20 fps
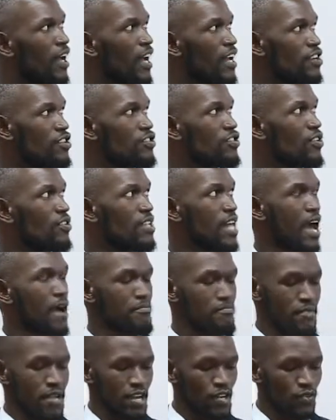And so
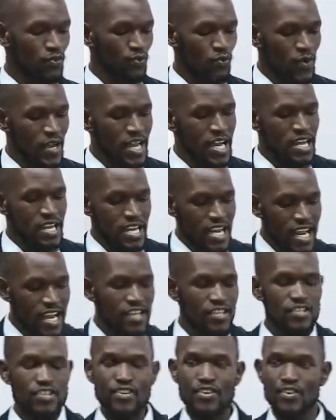that means we
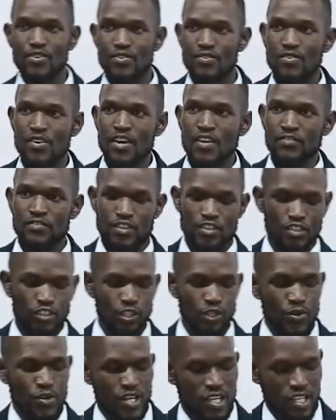need to first
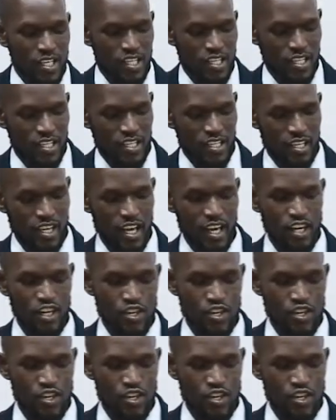look at a